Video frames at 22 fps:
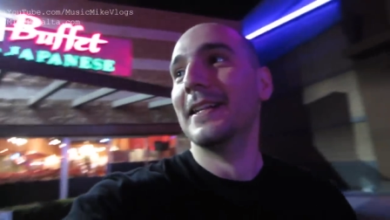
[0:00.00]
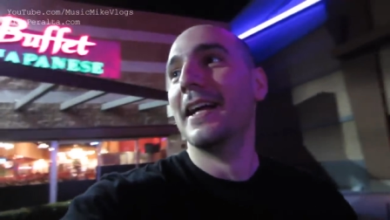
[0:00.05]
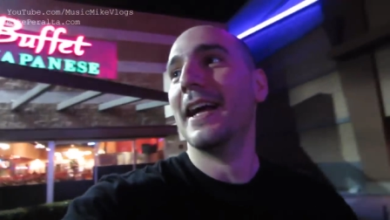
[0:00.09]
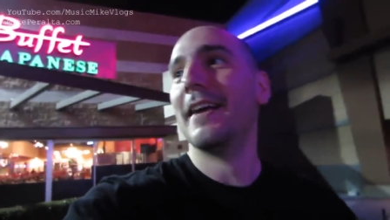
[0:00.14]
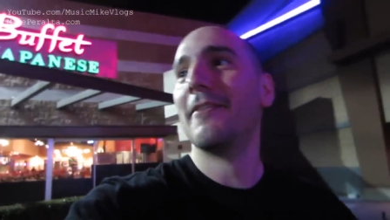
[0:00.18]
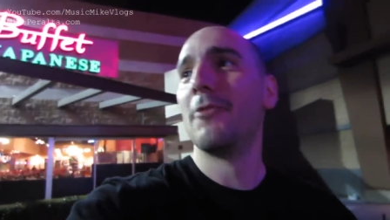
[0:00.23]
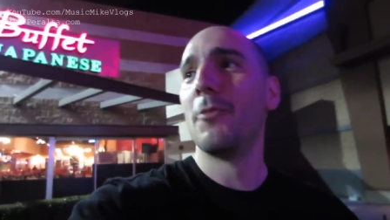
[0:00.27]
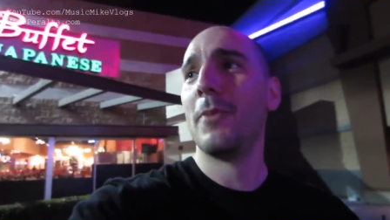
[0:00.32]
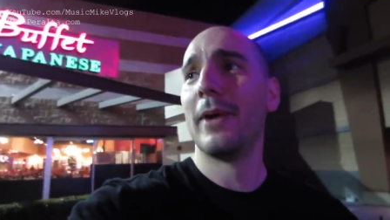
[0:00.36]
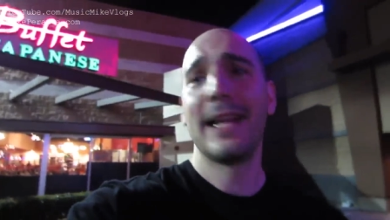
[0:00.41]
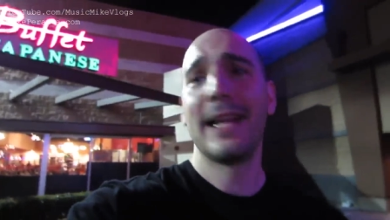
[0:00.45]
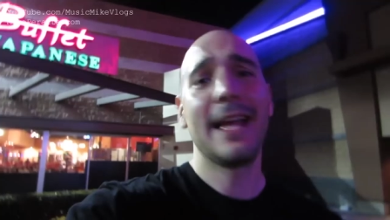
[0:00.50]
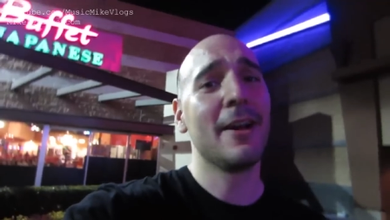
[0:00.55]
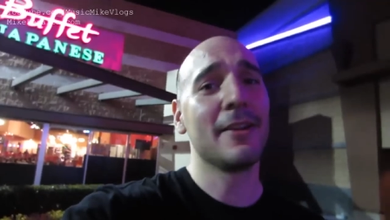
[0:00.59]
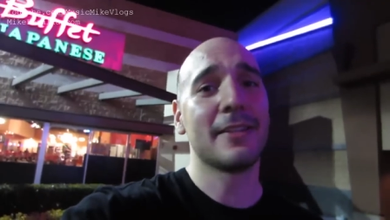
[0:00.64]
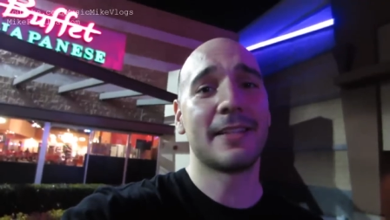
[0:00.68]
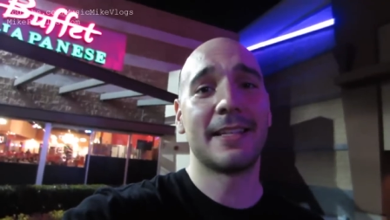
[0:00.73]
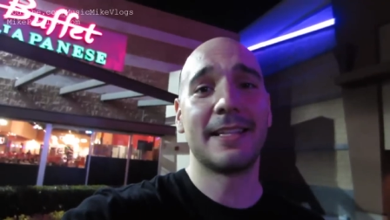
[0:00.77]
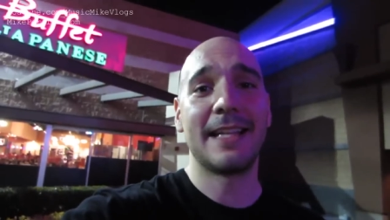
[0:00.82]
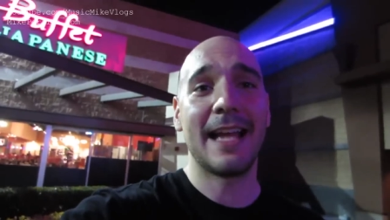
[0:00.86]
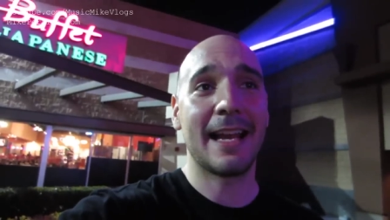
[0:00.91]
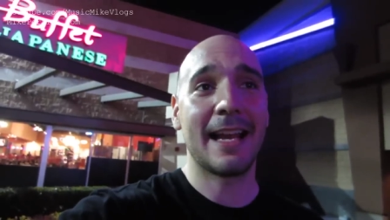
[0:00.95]
Everybody
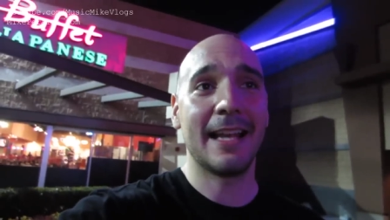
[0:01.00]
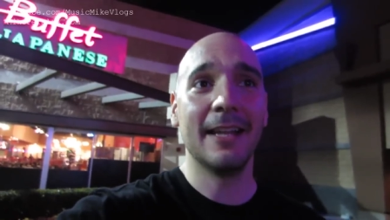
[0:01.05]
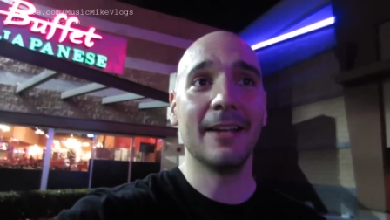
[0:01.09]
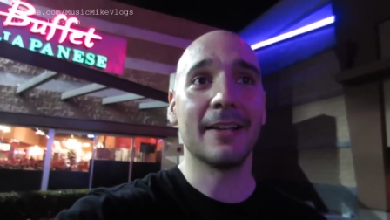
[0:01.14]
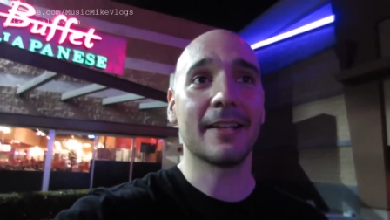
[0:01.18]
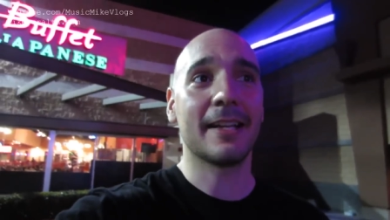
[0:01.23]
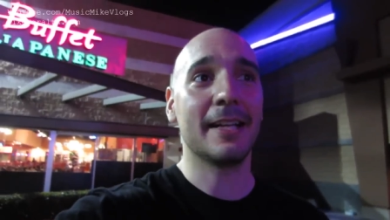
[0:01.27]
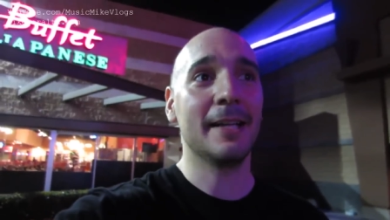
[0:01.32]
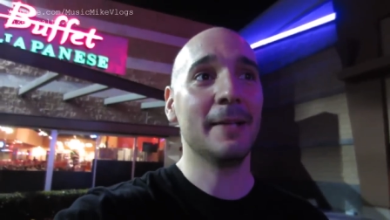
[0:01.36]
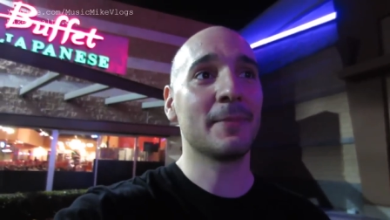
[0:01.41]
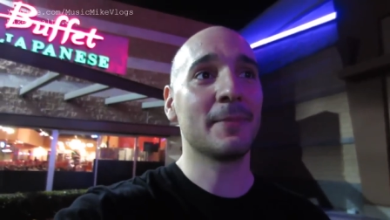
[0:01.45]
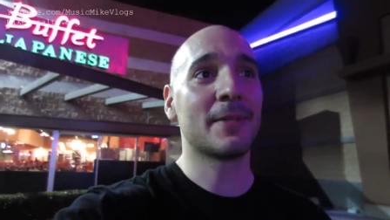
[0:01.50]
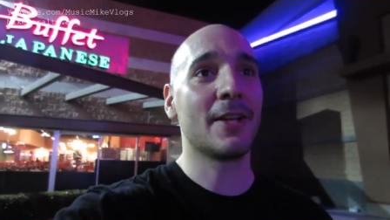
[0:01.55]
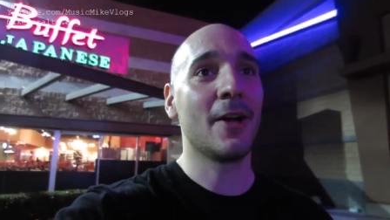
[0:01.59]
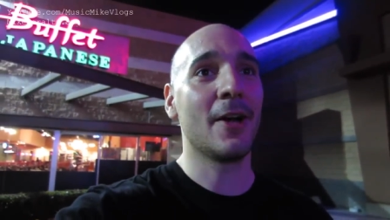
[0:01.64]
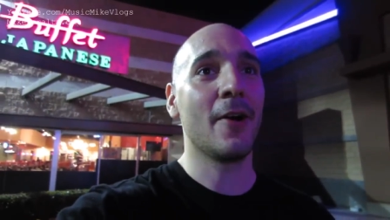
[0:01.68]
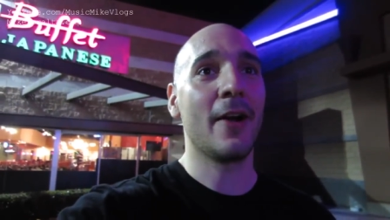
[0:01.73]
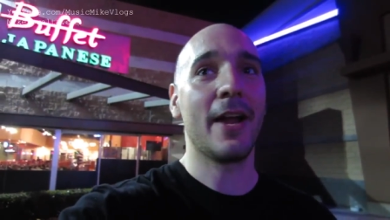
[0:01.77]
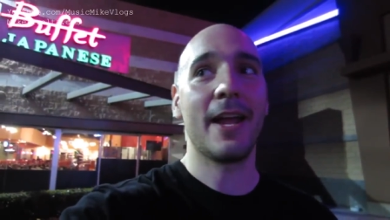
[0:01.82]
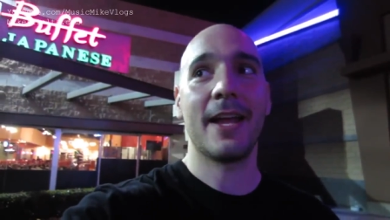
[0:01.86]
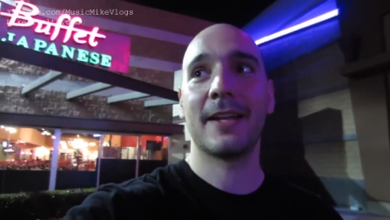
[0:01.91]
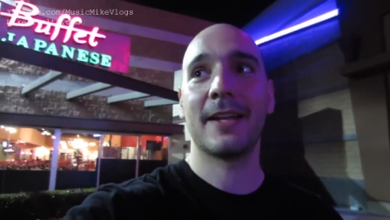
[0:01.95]
else is out of luck. I'm
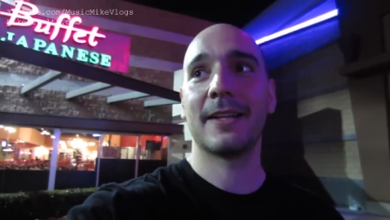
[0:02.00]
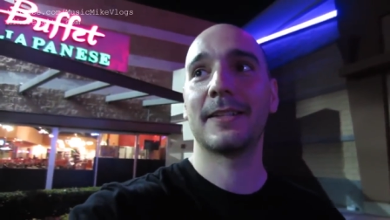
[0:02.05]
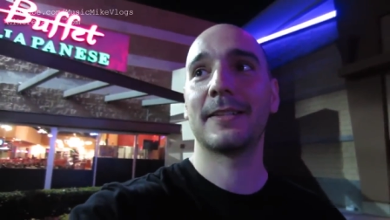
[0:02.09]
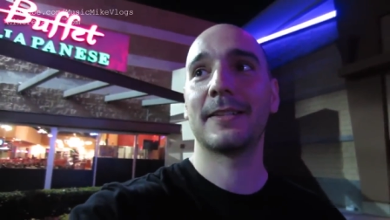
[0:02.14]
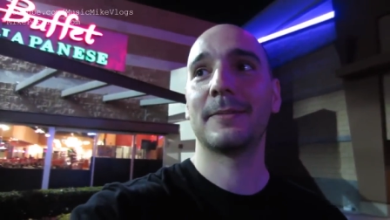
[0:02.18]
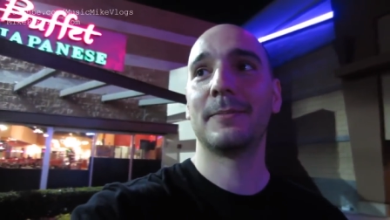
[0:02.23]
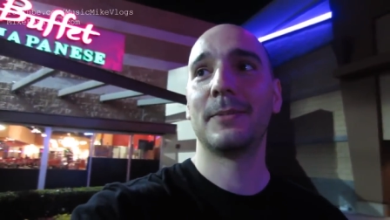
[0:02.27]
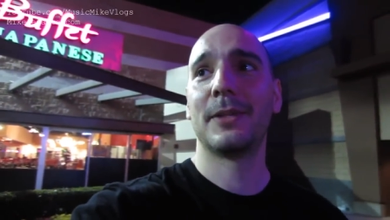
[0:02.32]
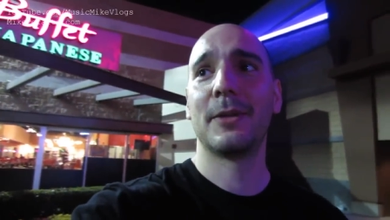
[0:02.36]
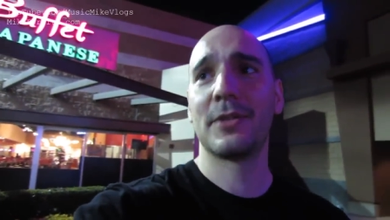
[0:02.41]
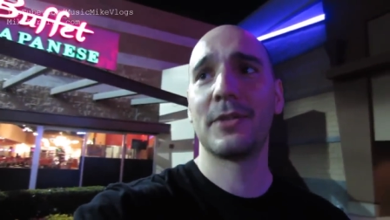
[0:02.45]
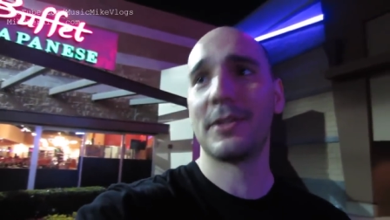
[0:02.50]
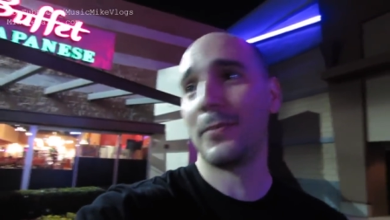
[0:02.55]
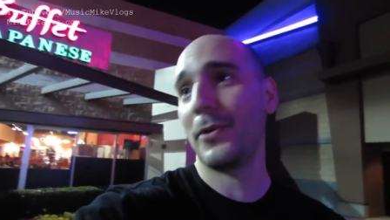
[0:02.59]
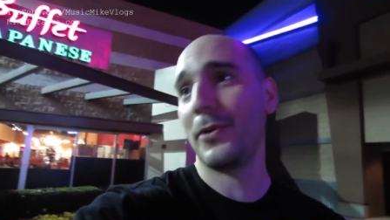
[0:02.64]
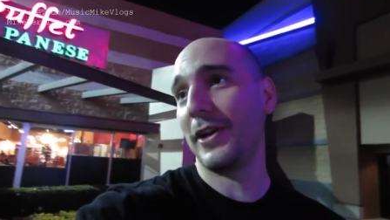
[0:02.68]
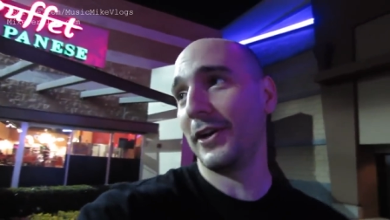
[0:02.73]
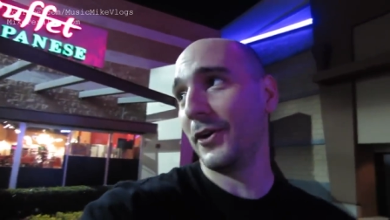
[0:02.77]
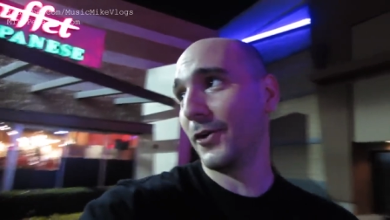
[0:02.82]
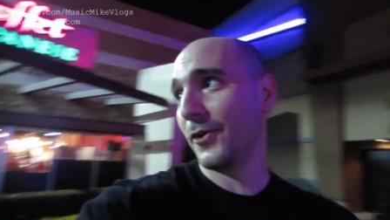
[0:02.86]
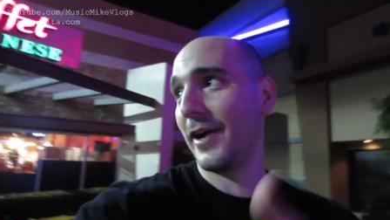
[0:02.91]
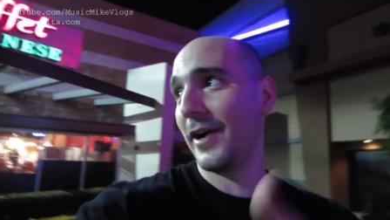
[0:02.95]
sorry. There was a
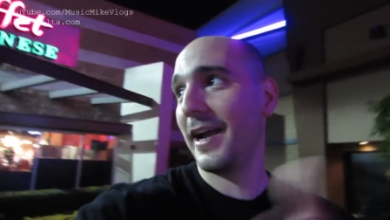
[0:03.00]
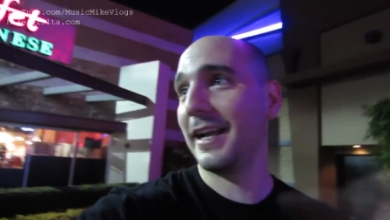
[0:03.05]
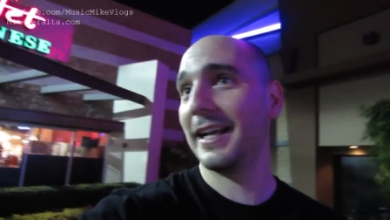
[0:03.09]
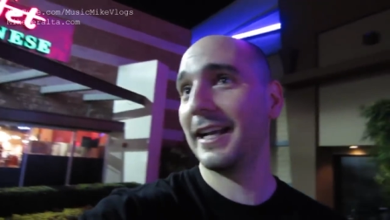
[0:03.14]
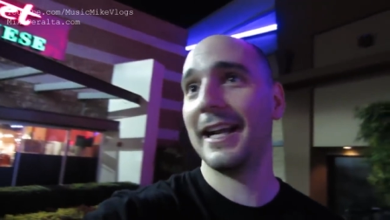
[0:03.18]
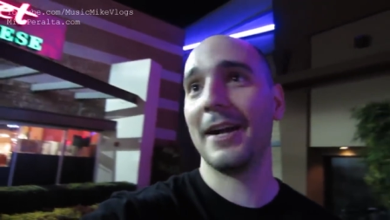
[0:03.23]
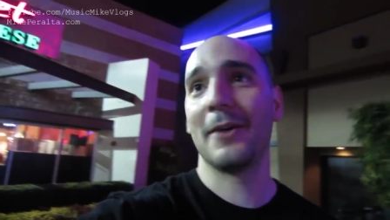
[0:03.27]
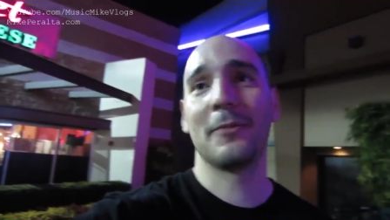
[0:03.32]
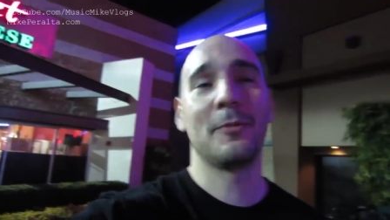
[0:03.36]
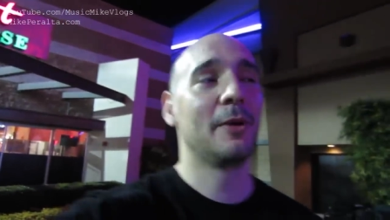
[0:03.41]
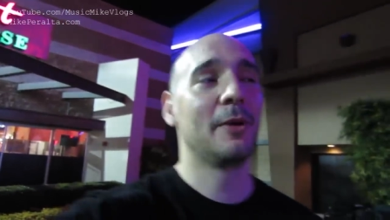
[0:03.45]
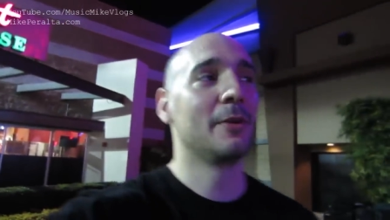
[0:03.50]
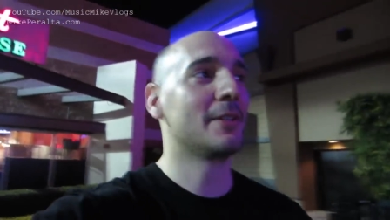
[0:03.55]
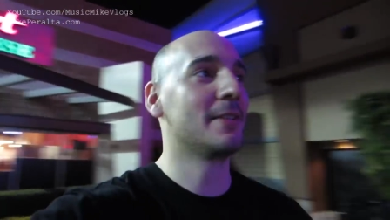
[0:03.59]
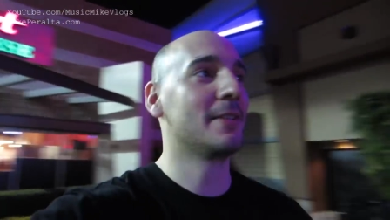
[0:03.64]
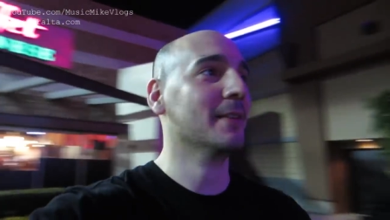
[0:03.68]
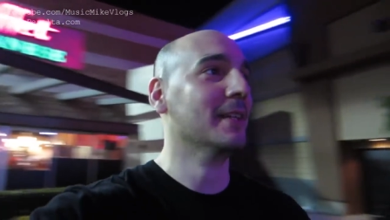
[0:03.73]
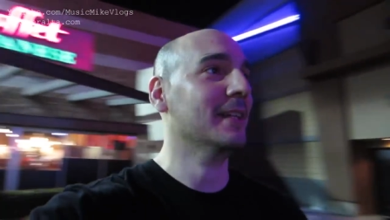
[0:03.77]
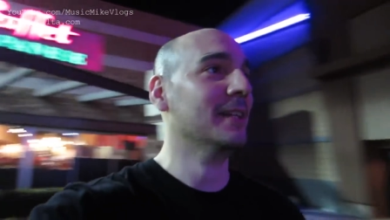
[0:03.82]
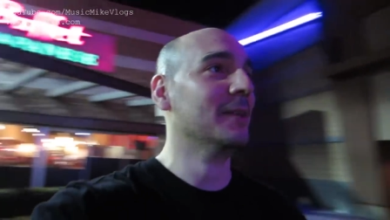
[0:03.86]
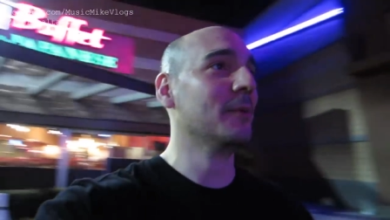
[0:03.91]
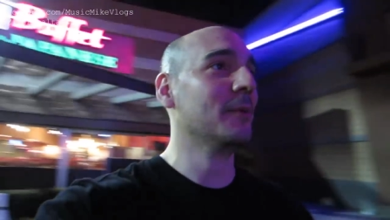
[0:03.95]
pretty girl hanging out. We were,
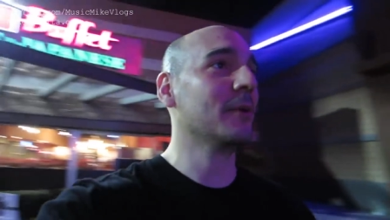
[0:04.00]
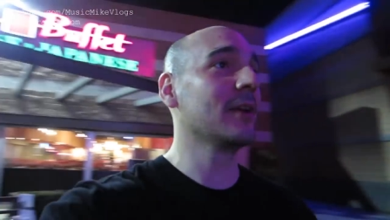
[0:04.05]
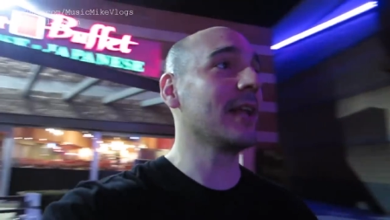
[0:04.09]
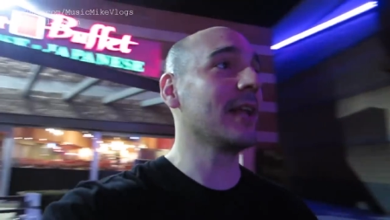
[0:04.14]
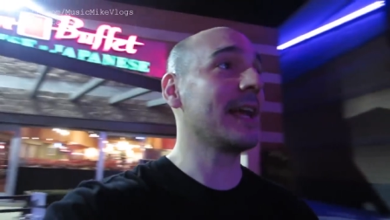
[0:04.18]
we were